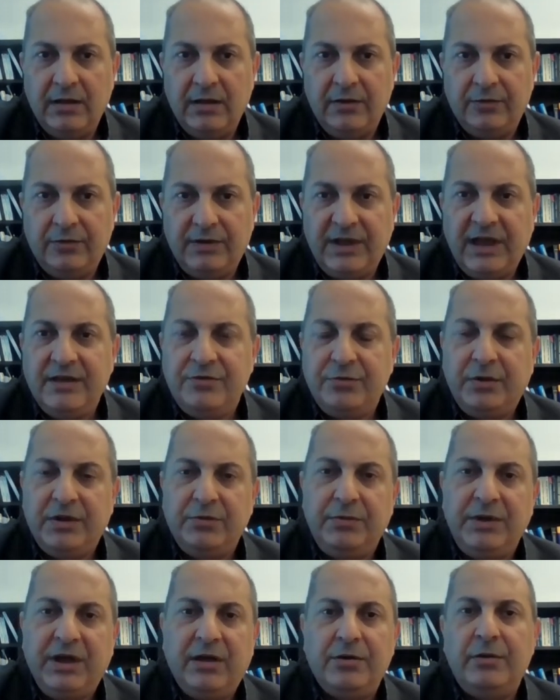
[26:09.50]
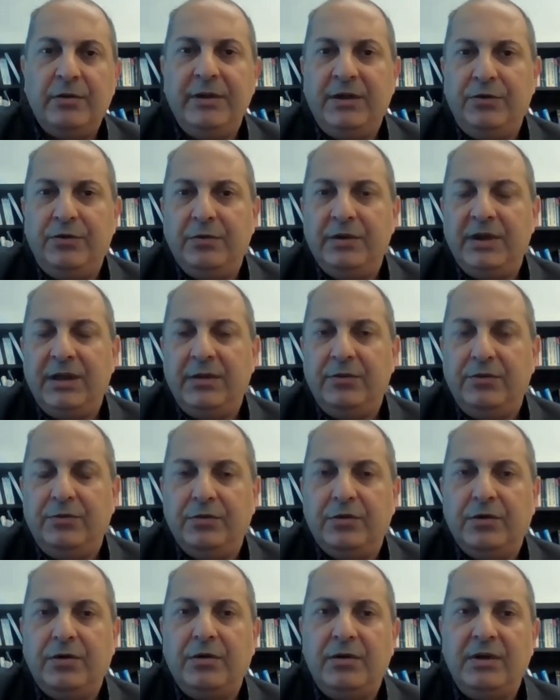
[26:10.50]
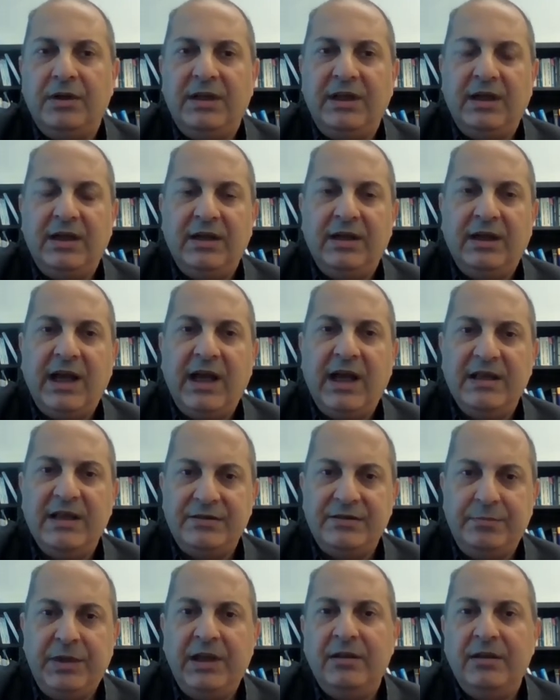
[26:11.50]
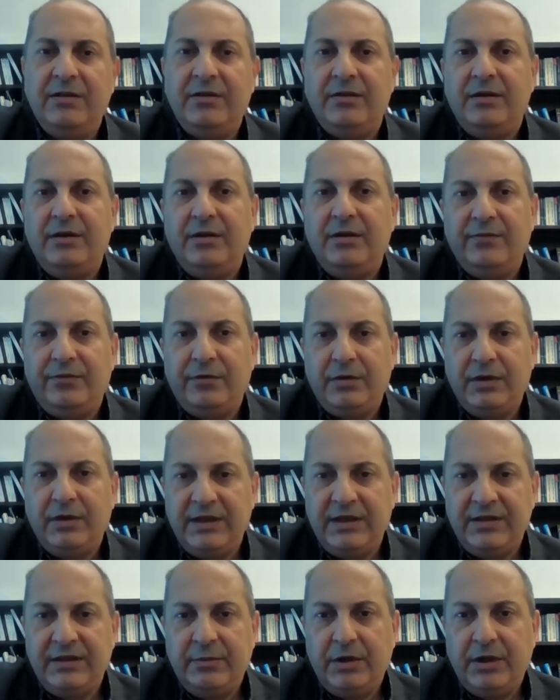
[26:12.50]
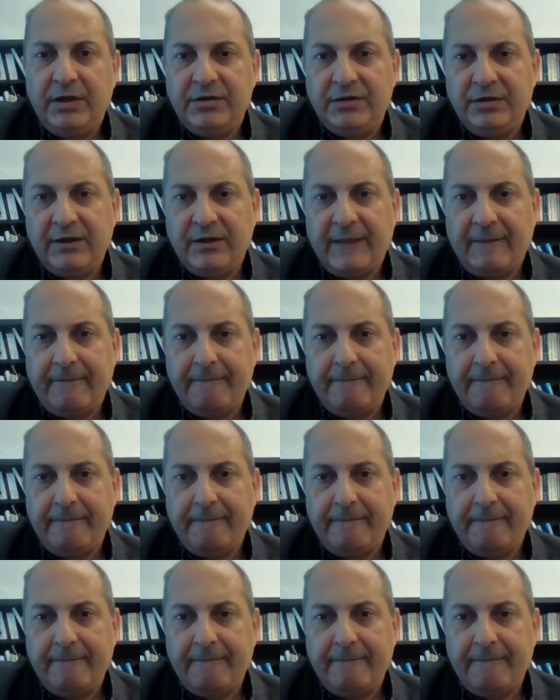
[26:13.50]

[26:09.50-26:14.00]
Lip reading: So that's what we are going to call the as-built 4D simulation.